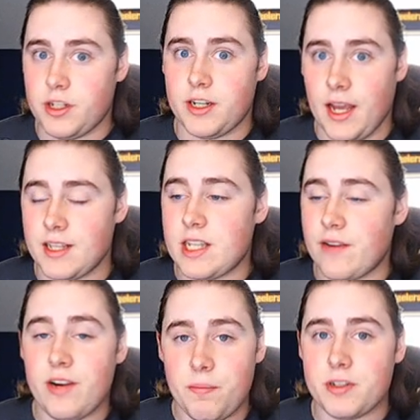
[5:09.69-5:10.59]
which again,
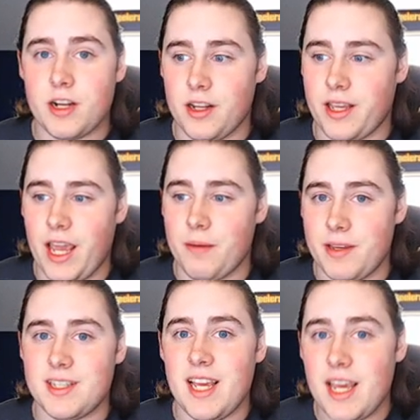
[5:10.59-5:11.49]
70% of the
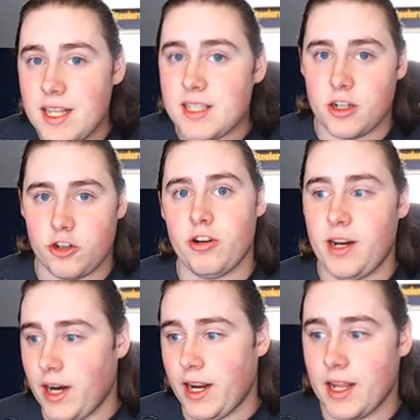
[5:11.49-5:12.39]
game he's
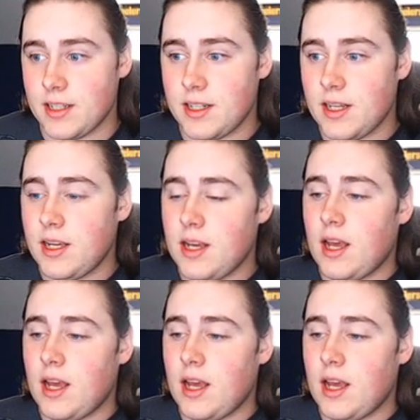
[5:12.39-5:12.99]
insta-critting against.